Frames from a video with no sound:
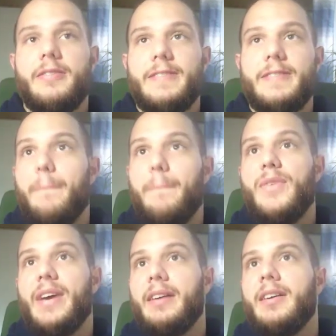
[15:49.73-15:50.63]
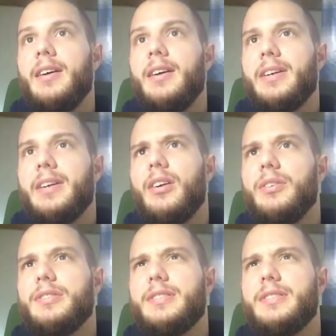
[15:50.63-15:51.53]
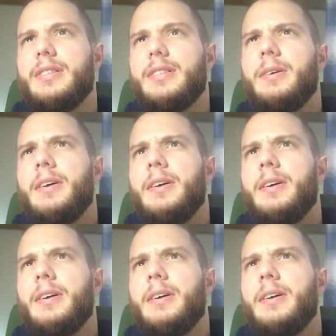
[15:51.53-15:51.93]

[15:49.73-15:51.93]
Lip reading: something, because